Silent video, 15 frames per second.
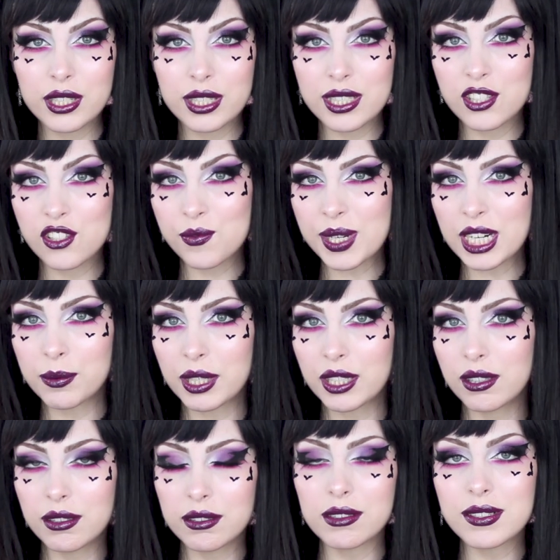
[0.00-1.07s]
It's inspired
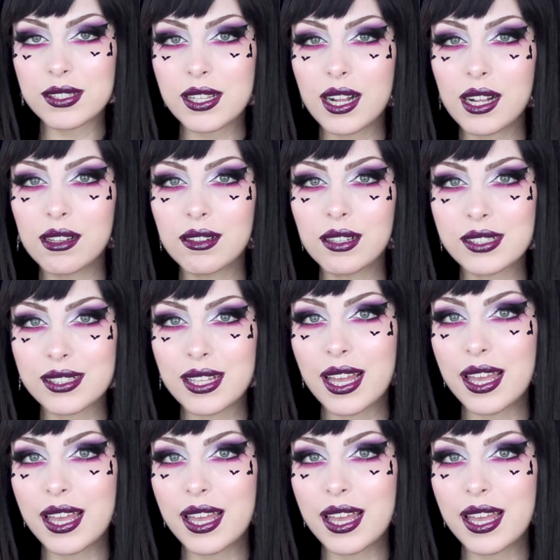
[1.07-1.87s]
by e-girl styles,